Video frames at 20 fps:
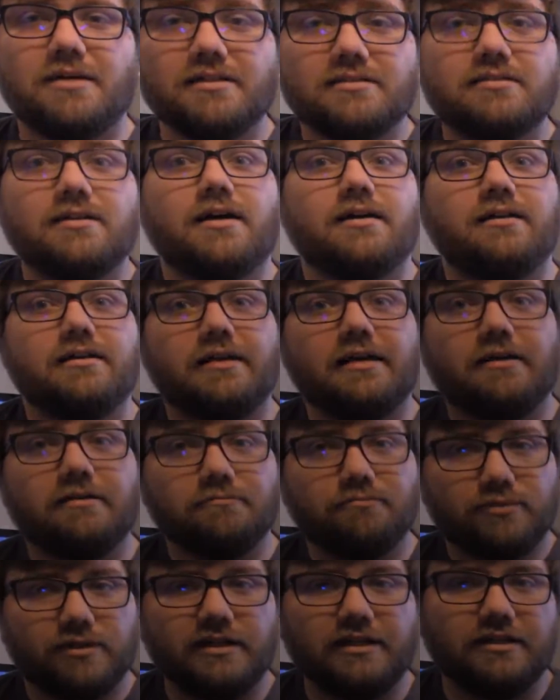It's not a
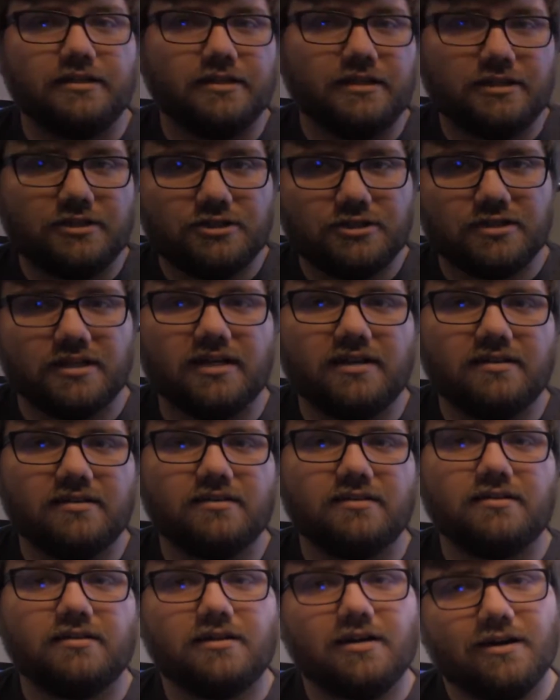completely shit
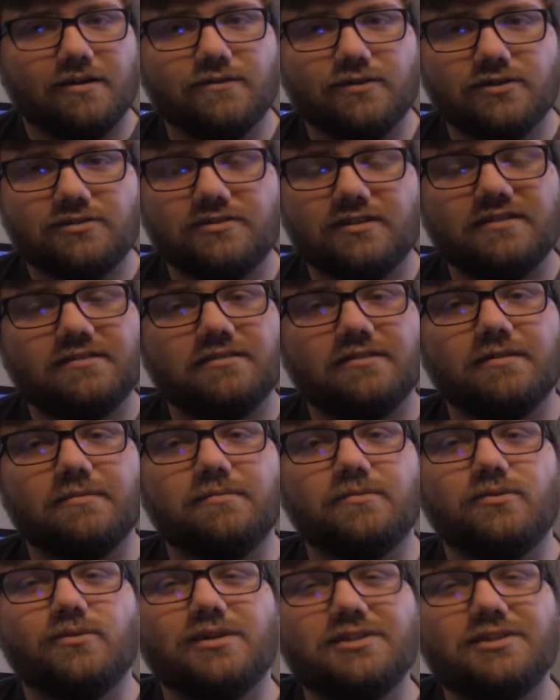cover system.